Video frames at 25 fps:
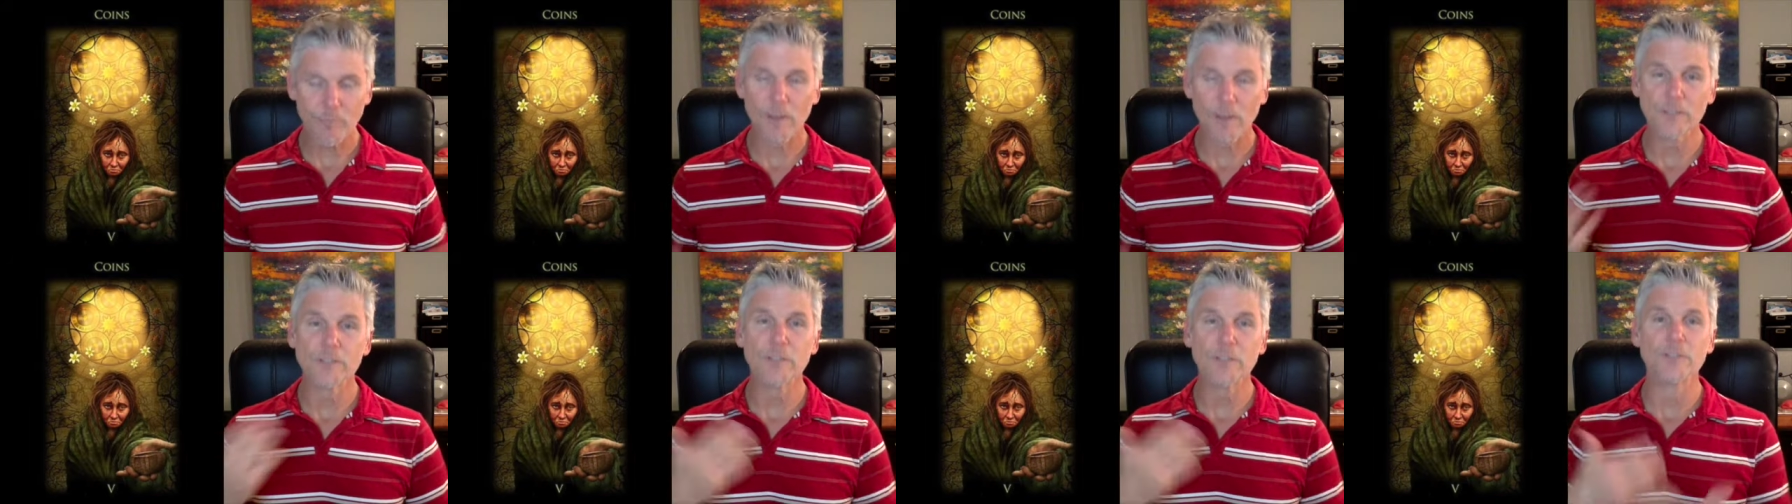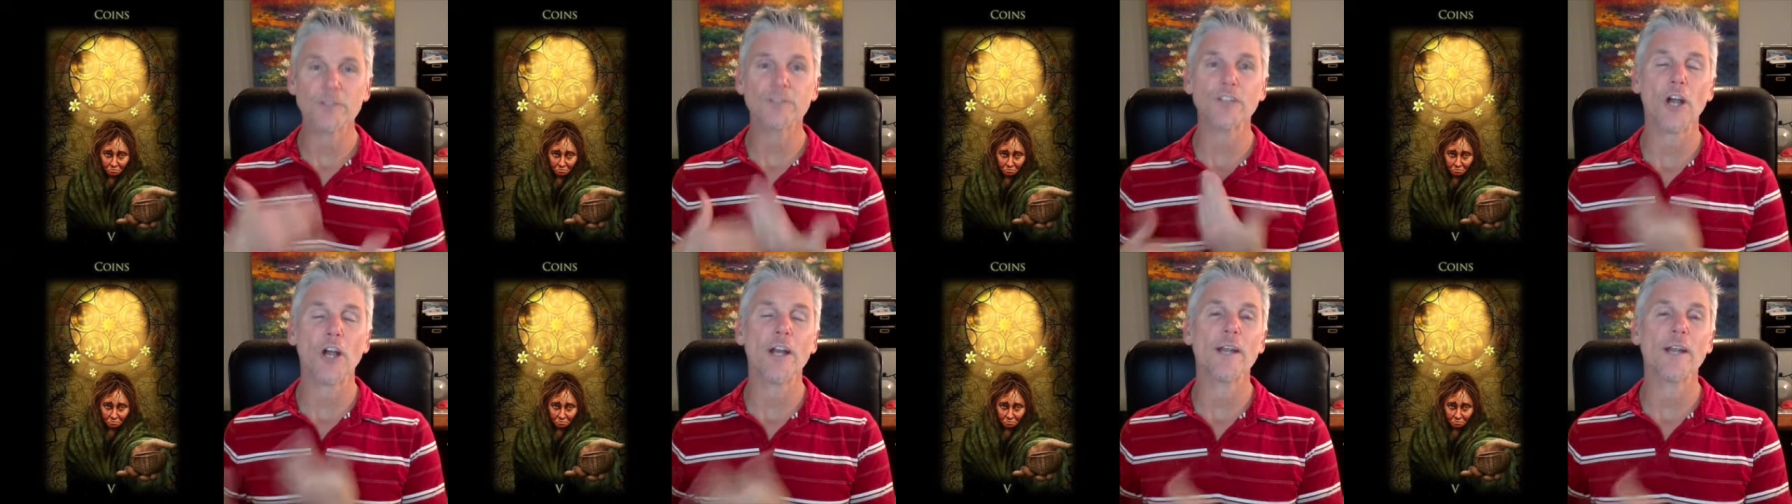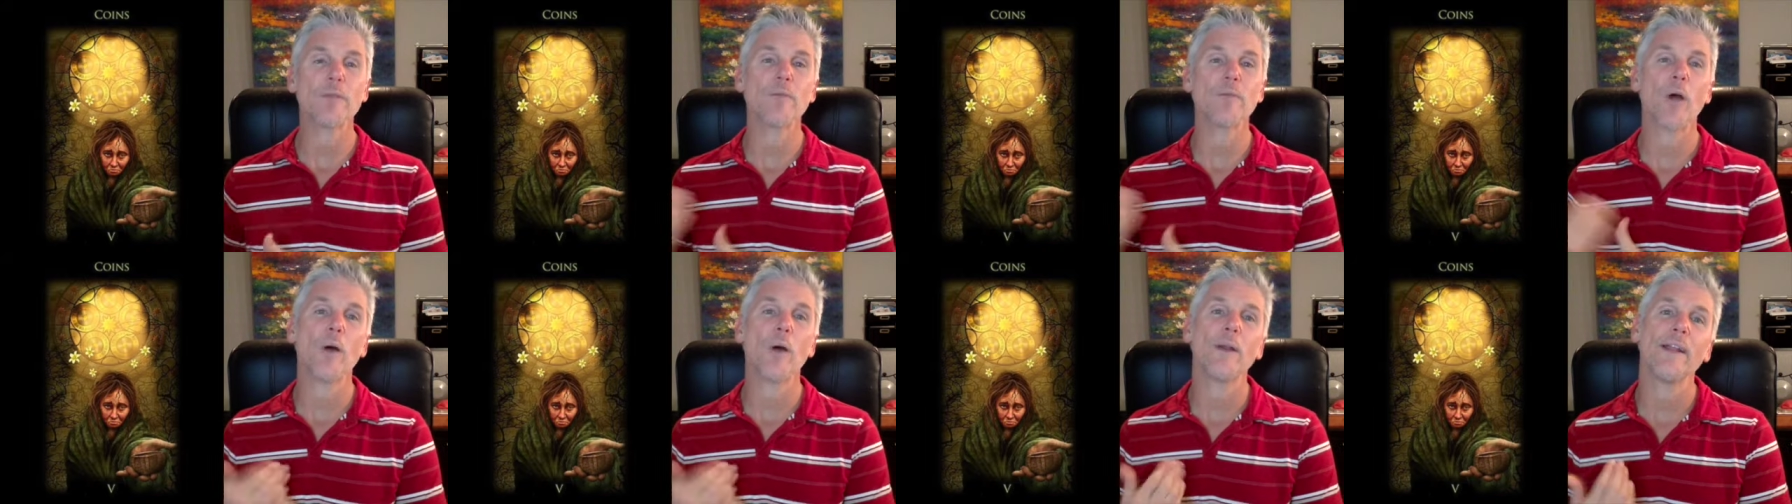So start
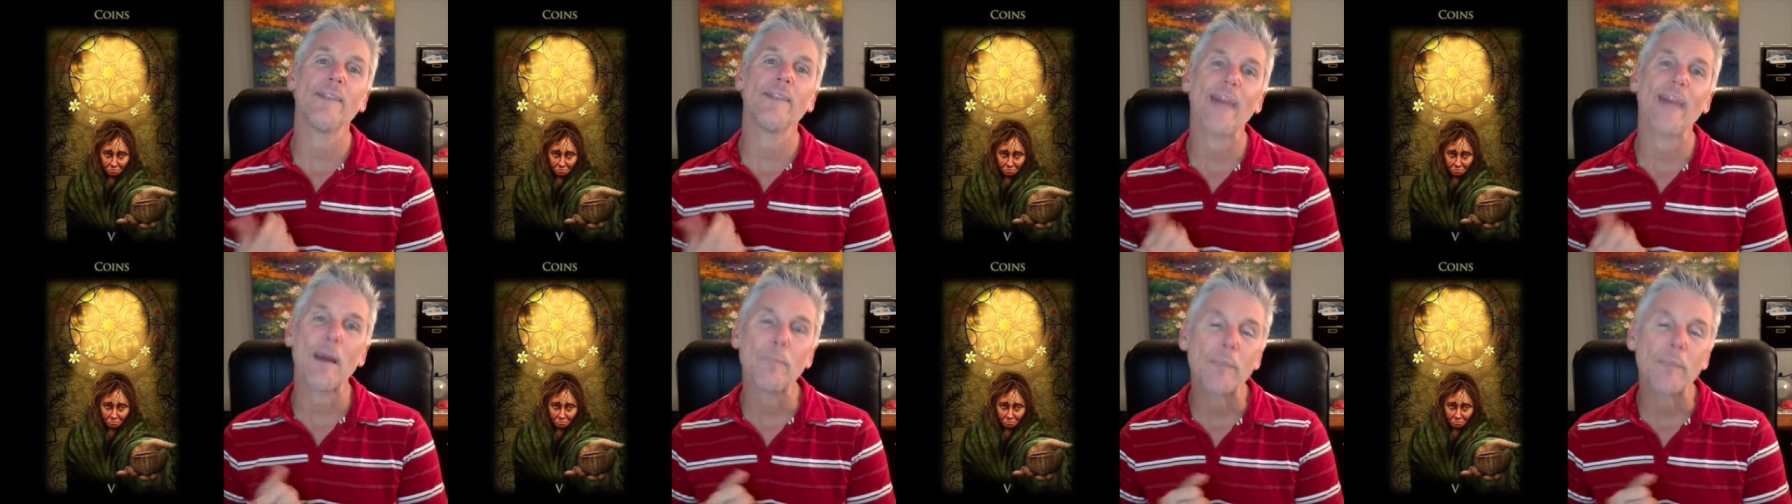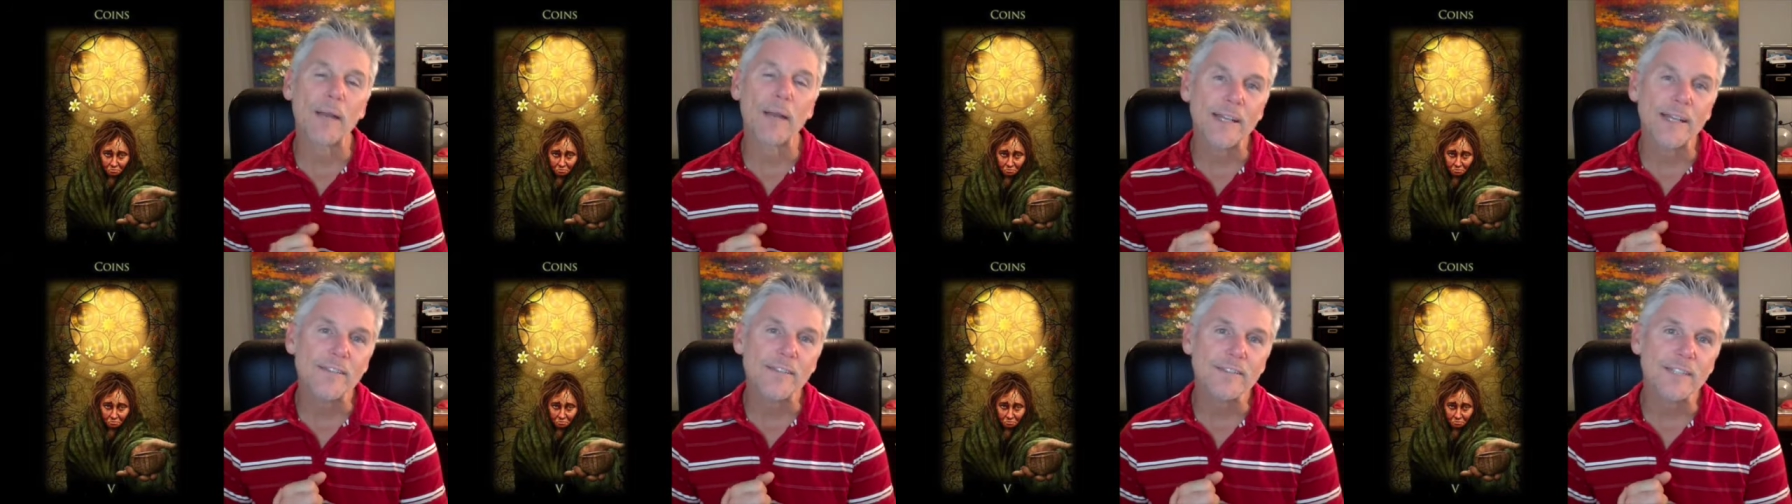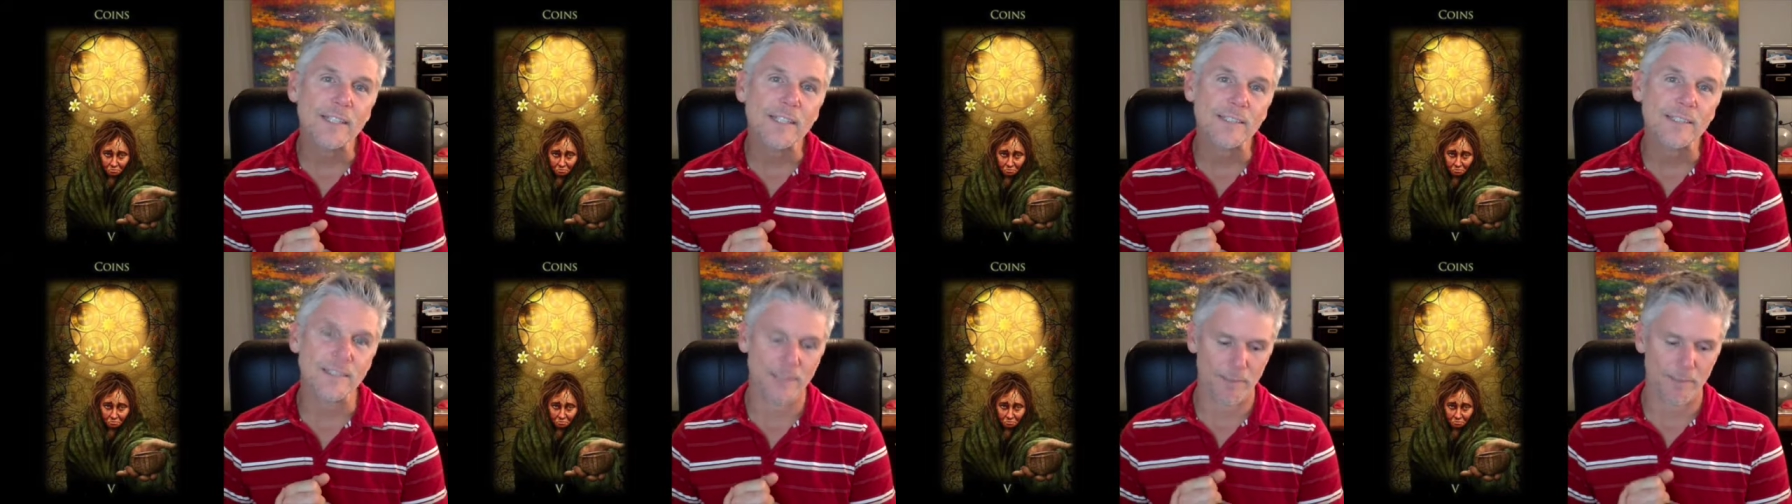eroding that belief
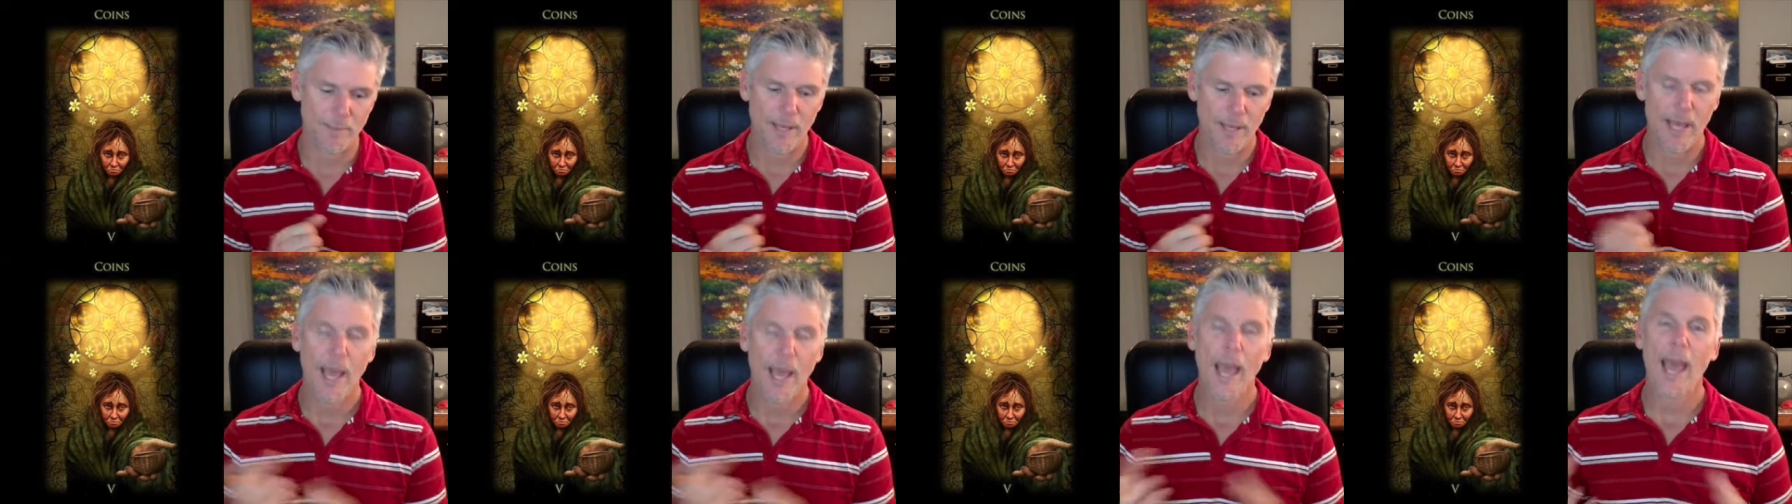system